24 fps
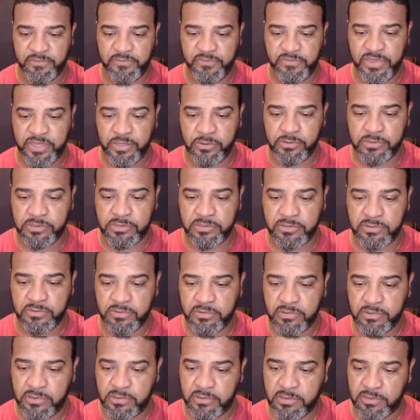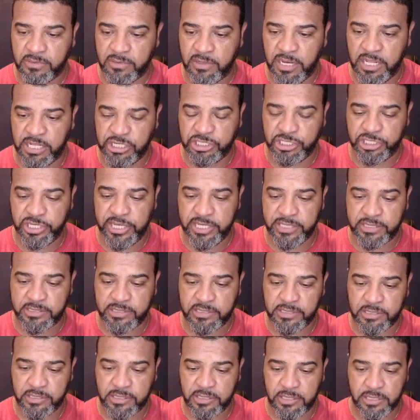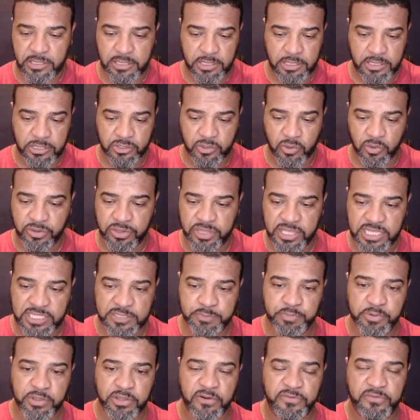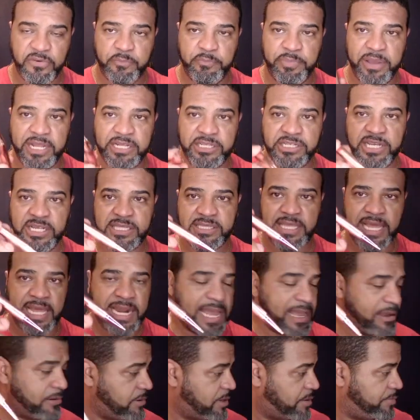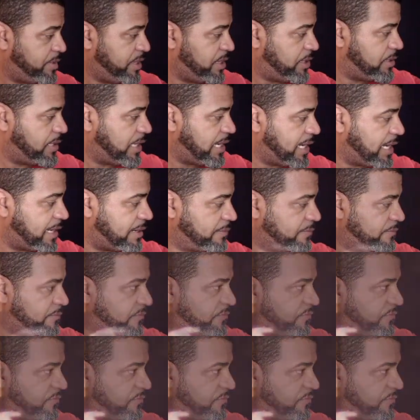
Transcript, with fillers: feels legit. So this beautiful pen, check that out. I mean, I gotta